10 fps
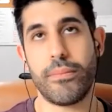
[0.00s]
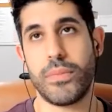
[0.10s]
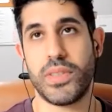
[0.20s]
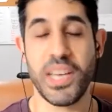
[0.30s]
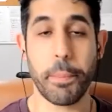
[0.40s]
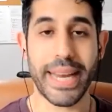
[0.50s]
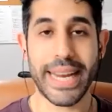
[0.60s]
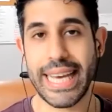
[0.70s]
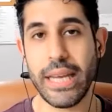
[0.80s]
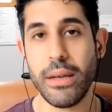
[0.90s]

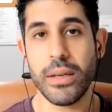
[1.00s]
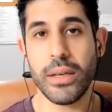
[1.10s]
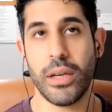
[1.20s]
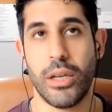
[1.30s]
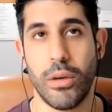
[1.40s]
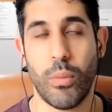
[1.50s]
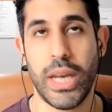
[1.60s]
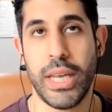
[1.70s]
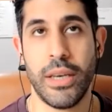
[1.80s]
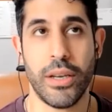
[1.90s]
typically,
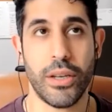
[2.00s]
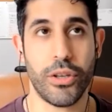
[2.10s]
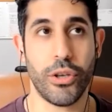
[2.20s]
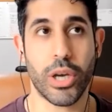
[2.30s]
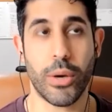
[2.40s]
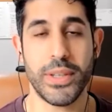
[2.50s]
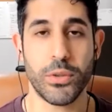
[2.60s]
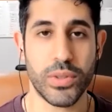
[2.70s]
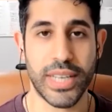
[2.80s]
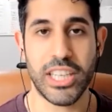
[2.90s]
when you go
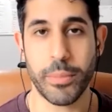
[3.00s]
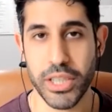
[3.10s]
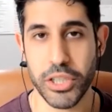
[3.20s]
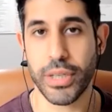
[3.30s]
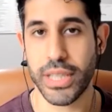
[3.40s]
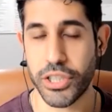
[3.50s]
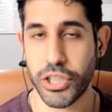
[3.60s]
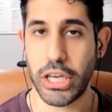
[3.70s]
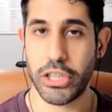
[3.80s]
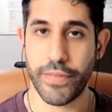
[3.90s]
into ordained ministry in the
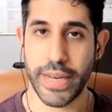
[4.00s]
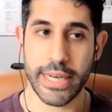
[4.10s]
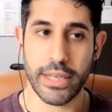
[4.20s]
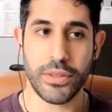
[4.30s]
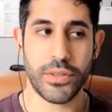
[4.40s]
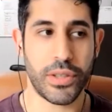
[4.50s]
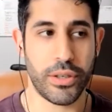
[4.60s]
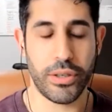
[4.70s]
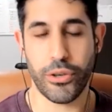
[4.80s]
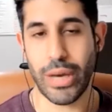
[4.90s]
Church of England,
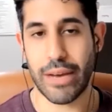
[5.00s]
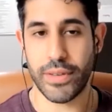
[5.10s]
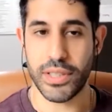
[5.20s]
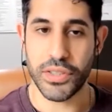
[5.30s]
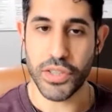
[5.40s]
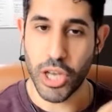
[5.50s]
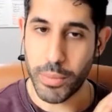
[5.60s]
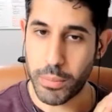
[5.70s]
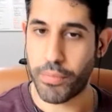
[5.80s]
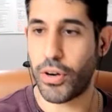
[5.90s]
you have a
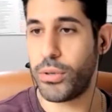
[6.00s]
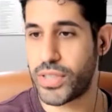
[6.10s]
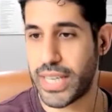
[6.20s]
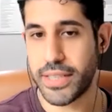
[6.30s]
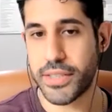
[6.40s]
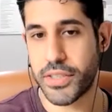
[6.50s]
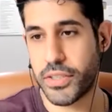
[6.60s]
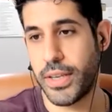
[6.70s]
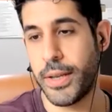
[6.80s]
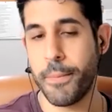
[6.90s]
discernment
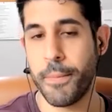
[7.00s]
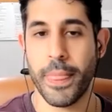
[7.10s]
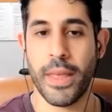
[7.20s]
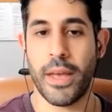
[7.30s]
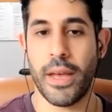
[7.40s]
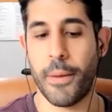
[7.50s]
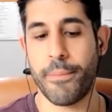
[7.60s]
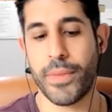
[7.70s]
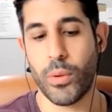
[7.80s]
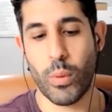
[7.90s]
process
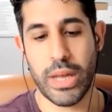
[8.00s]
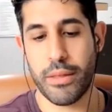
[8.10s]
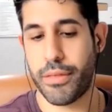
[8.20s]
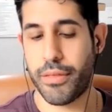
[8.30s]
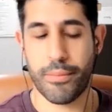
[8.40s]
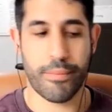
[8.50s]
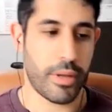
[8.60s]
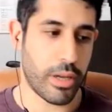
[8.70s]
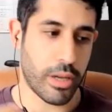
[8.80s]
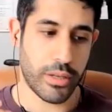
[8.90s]
with
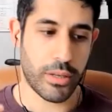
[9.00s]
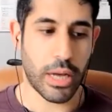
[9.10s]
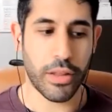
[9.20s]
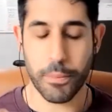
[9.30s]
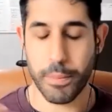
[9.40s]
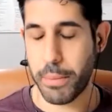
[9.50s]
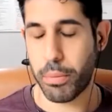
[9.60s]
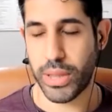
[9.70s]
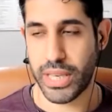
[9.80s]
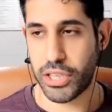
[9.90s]
other
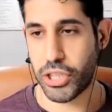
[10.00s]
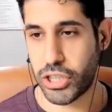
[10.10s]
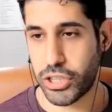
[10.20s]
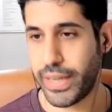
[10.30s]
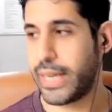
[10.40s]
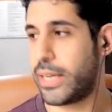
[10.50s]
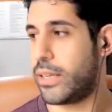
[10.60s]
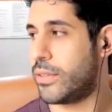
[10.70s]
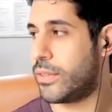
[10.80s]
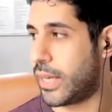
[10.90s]
people within the Church of
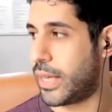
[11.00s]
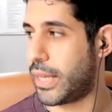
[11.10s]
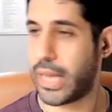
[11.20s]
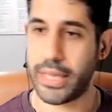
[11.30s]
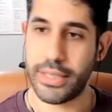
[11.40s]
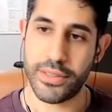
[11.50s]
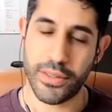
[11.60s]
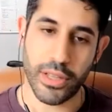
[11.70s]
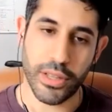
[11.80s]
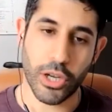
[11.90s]
England, and
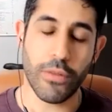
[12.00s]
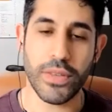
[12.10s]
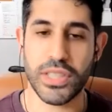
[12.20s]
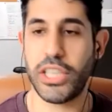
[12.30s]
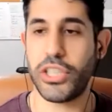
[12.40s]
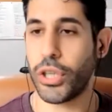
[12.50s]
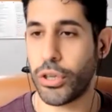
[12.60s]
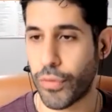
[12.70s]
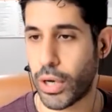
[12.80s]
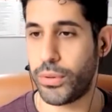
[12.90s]
the conversation
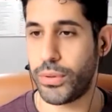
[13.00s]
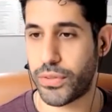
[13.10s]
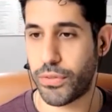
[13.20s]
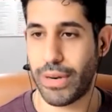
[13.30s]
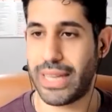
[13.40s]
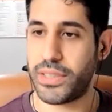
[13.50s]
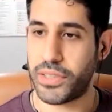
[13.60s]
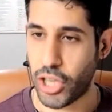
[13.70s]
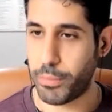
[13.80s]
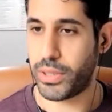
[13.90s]
grows through that
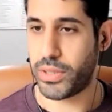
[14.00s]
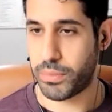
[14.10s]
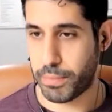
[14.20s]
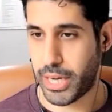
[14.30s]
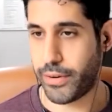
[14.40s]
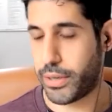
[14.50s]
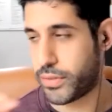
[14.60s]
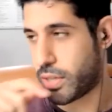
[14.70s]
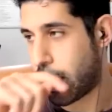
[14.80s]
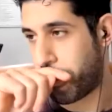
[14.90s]
discernment period of
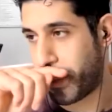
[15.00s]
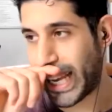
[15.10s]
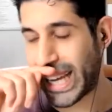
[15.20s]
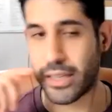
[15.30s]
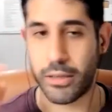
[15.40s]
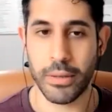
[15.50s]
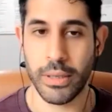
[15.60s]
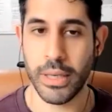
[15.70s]
time. And that can